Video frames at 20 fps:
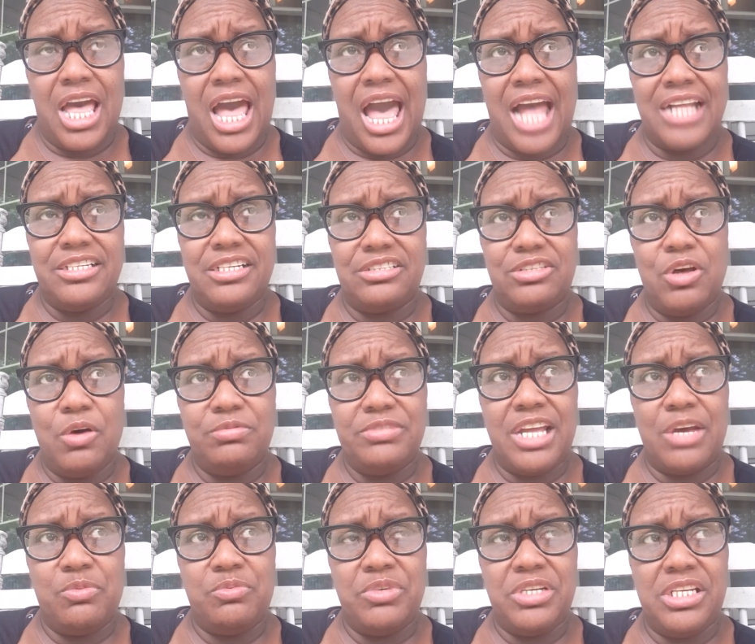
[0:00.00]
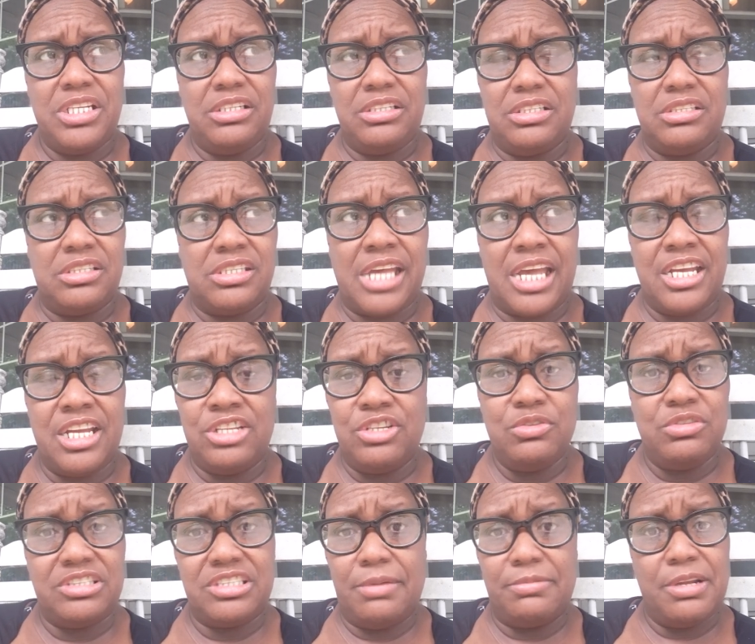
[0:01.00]
I just hope that we they can
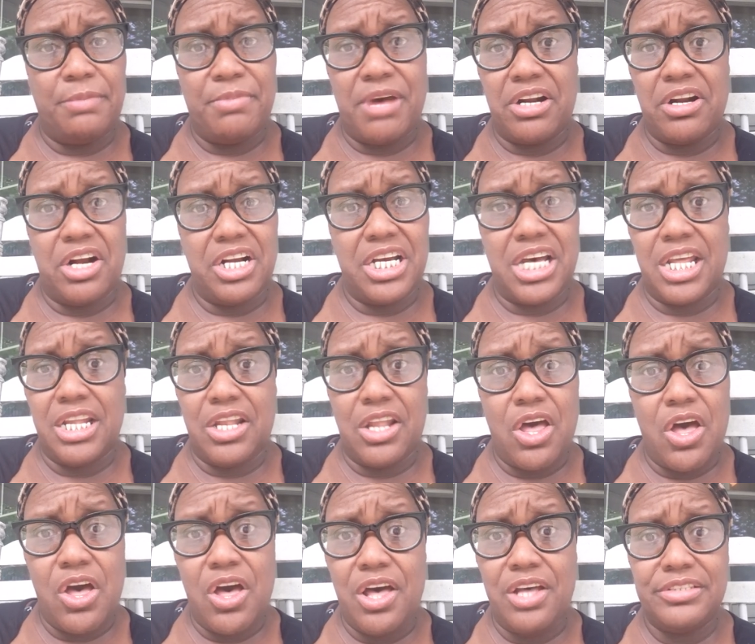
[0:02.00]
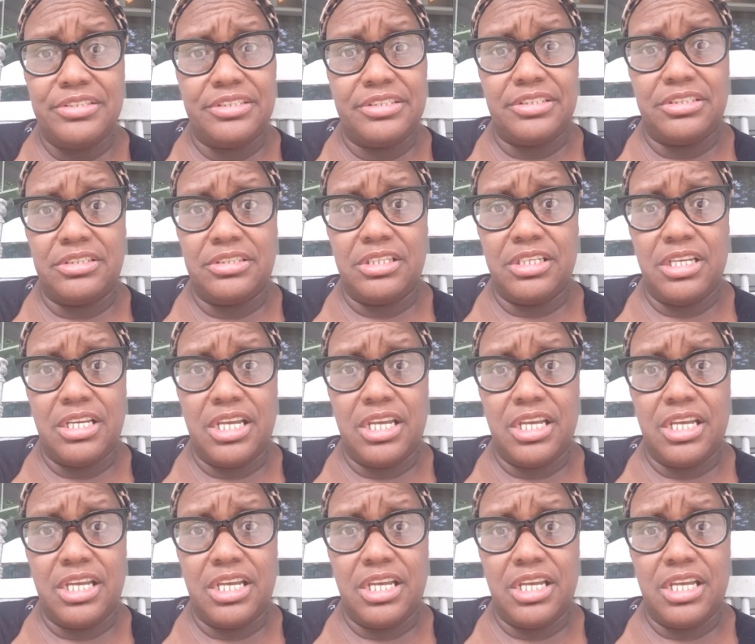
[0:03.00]
do something about our gun laws.